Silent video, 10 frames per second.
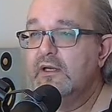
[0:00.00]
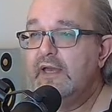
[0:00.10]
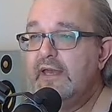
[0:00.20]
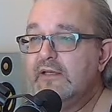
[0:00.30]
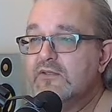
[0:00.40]

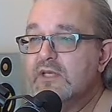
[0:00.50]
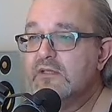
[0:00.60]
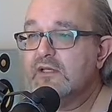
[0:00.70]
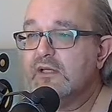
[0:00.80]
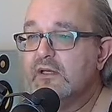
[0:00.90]

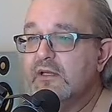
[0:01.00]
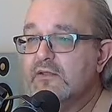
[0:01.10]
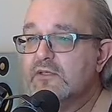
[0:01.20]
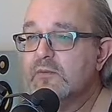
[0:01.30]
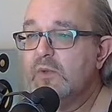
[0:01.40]
Exeter,
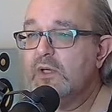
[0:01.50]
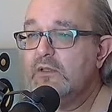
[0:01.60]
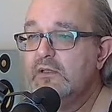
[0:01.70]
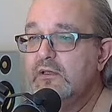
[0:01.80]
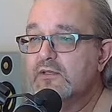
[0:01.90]
and someone
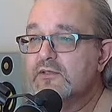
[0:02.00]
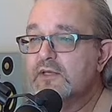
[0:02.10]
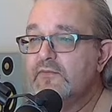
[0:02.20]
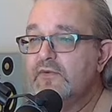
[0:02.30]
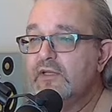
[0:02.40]
has
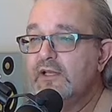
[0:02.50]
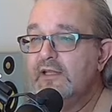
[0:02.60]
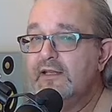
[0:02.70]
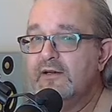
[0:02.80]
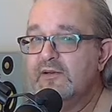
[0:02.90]
said, funnily
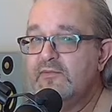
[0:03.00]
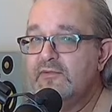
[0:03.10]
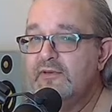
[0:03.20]
enough,